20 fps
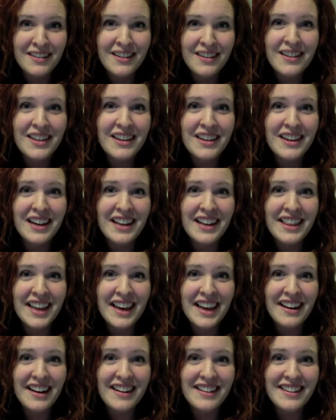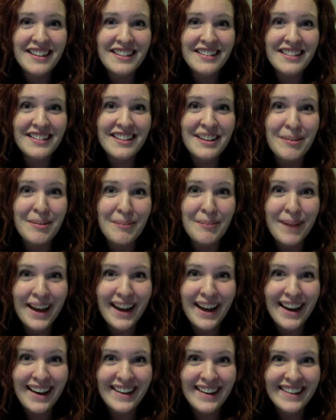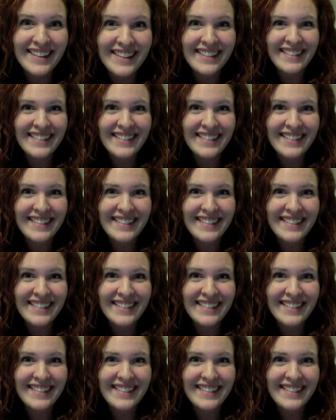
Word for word: You got that audition in the bag.